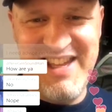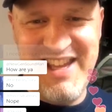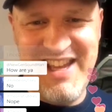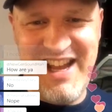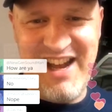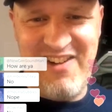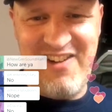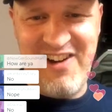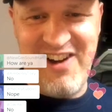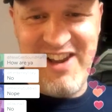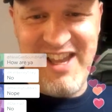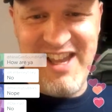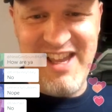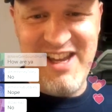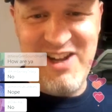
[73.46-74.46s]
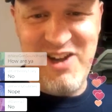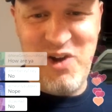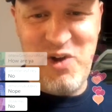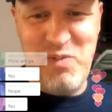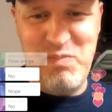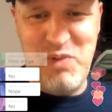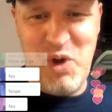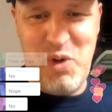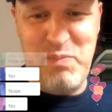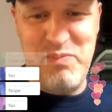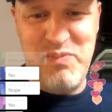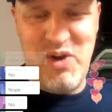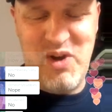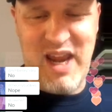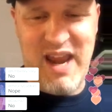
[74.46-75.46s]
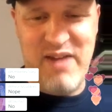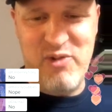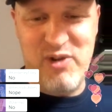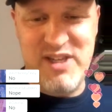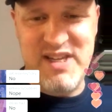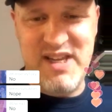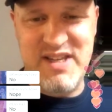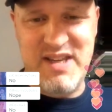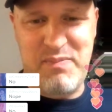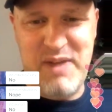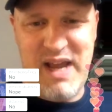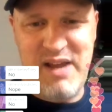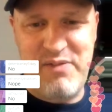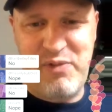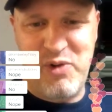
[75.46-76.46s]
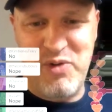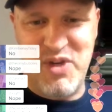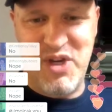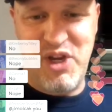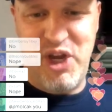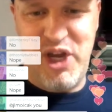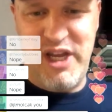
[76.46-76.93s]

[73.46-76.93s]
How are you? Nope. Okay, everyone says I'm not frozen. Good.